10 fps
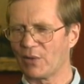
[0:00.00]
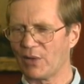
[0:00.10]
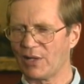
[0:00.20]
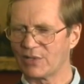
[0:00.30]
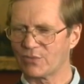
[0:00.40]

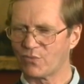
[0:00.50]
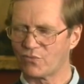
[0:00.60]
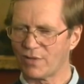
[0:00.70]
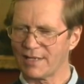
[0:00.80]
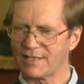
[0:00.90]
his
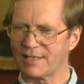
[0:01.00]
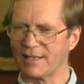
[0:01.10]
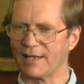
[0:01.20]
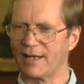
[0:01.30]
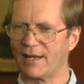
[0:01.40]

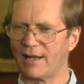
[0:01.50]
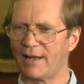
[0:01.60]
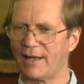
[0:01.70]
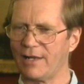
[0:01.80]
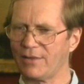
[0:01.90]
writing,
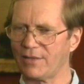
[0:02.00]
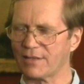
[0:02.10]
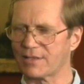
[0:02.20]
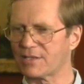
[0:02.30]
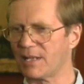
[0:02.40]
I
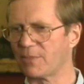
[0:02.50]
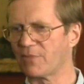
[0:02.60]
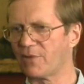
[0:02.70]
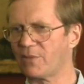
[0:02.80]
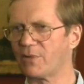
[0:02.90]
think, stemmed
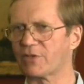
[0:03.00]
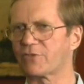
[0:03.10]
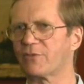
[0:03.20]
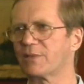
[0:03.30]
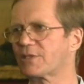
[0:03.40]
very
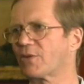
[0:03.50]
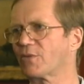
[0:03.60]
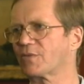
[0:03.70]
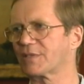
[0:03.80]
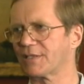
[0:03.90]
much from his
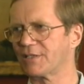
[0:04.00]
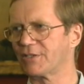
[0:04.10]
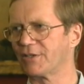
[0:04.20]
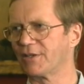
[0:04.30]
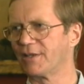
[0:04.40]

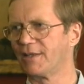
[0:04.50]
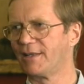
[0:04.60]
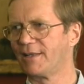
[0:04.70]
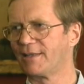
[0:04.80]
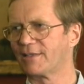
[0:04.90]
conversation.
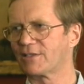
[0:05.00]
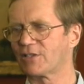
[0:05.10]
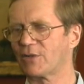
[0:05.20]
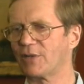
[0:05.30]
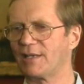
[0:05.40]

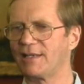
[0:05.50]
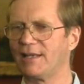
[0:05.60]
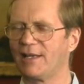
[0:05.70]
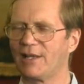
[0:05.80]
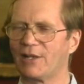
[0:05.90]
So he
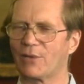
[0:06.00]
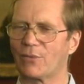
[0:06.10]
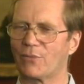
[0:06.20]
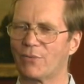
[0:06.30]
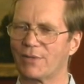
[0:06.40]

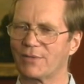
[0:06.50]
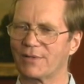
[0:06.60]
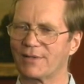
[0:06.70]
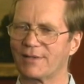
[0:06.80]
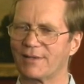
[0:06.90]
wrote
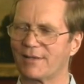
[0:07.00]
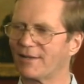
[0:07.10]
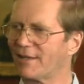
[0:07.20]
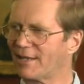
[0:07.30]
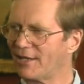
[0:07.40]

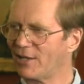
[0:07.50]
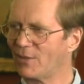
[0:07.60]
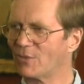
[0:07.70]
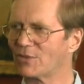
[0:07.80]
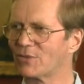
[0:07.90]
like
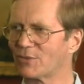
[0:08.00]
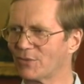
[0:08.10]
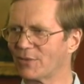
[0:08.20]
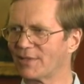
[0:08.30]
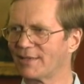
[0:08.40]
he would
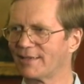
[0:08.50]
talk,